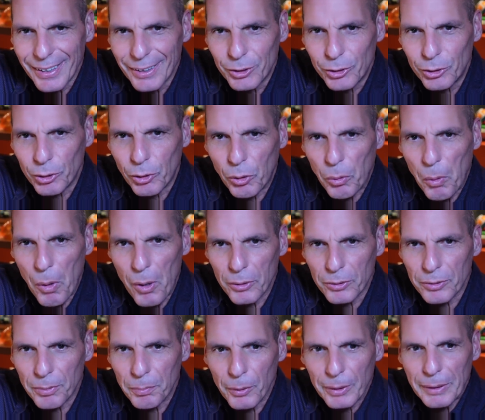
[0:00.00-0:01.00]
to
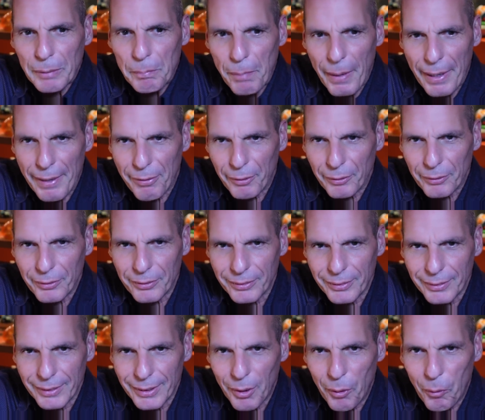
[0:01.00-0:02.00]
quote Monty Python,
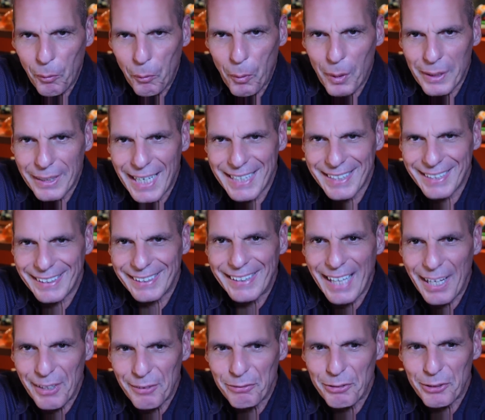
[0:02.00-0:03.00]
what has it
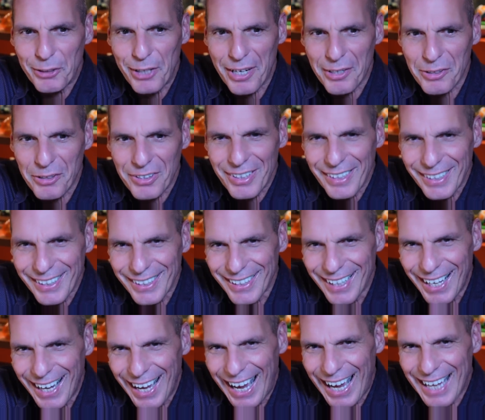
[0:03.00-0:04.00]
done for us?
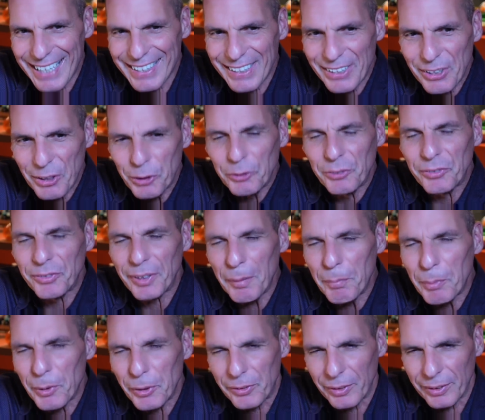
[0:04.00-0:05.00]
Has it
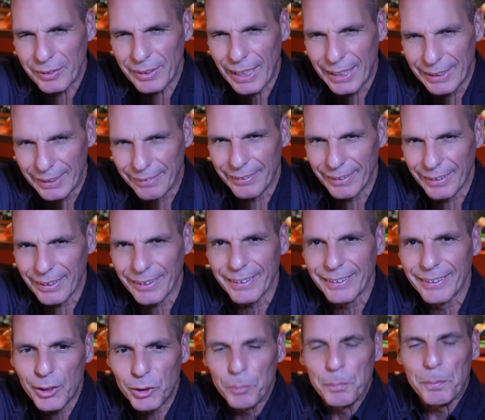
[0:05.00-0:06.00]
contributed anything
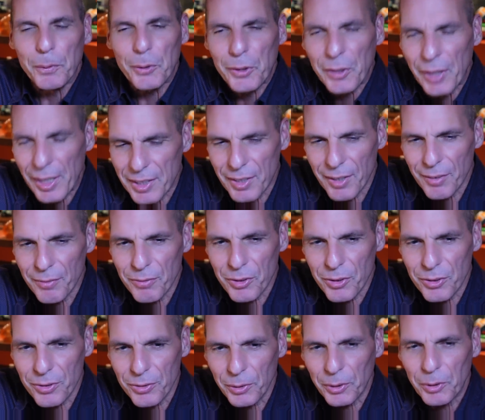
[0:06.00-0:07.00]
to
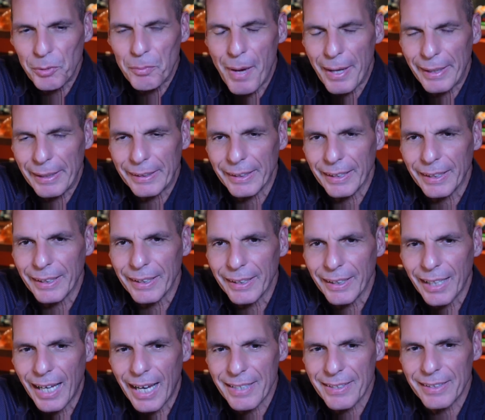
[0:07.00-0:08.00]
progressives, to humanity?
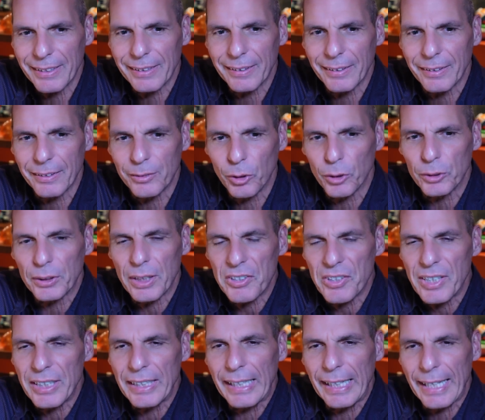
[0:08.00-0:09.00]
Has it taught
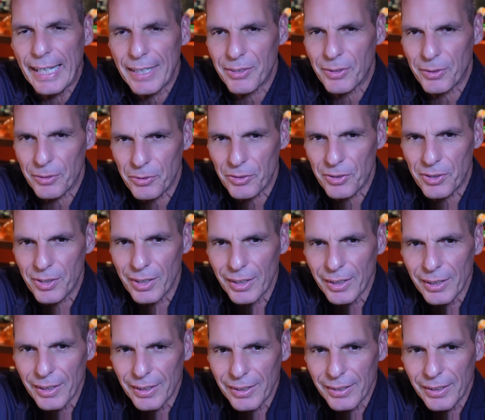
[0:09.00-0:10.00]
us any lessons
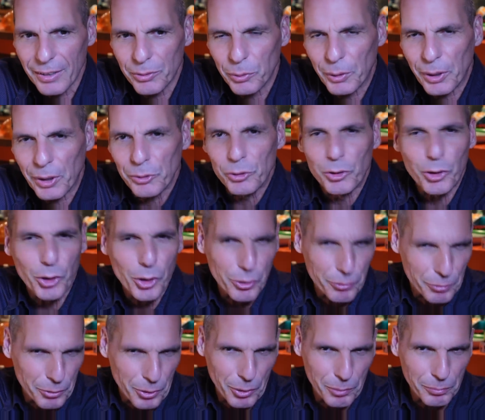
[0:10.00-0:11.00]
that we can draw
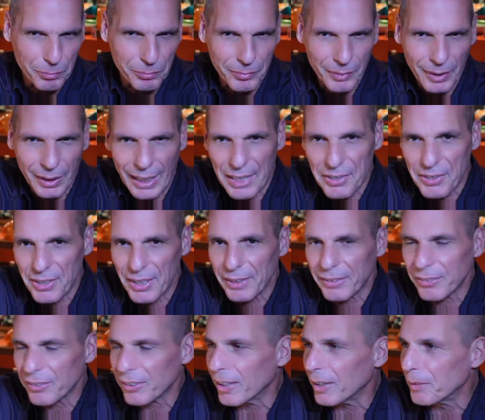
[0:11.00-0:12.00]
from? Has
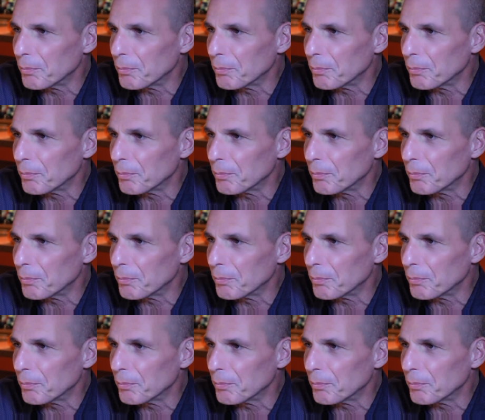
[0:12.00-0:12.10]
it